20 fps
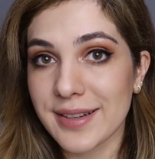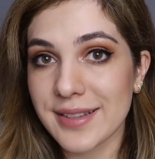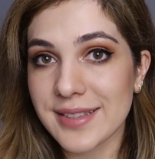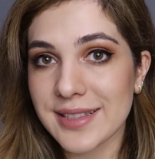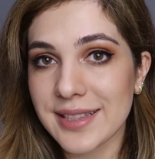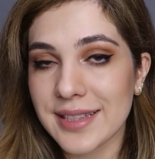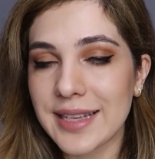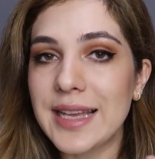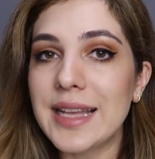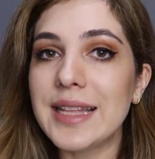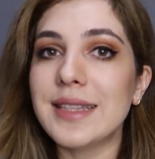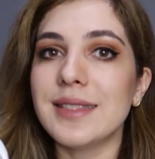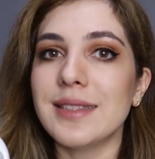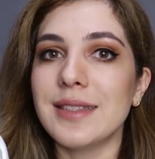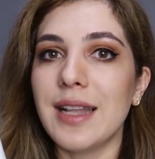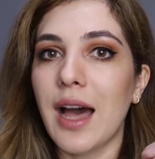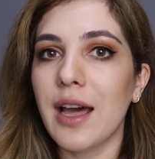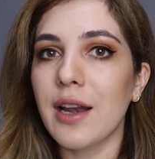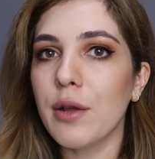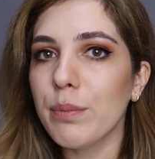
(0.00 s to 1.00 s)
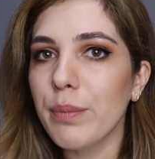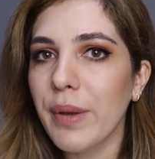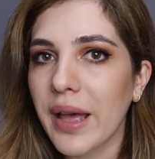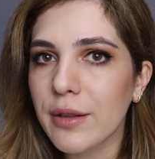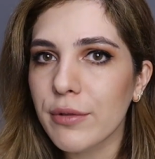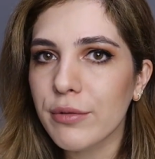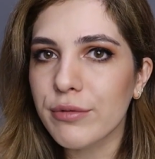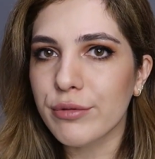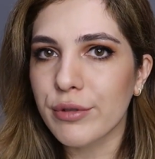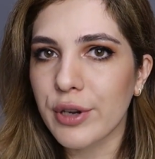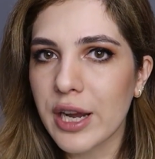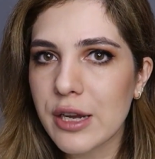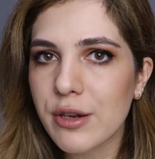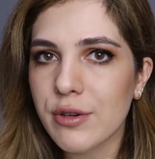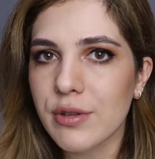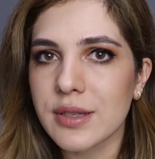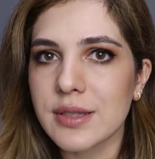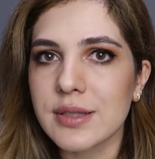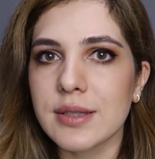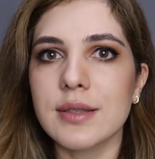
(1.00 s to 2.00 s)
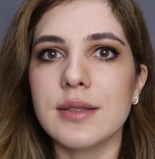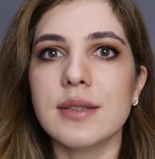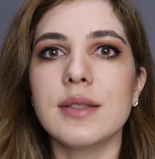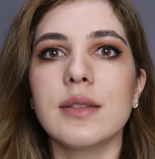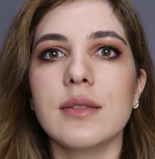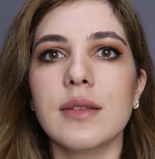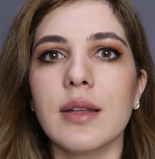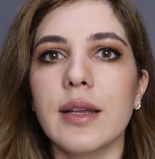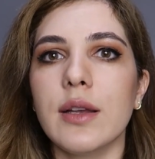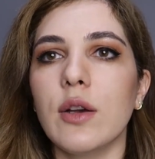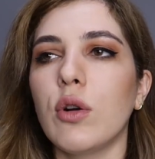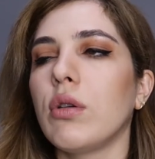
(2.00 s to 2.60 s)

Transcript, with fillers: honestly. It's not a bad fragrance as in like,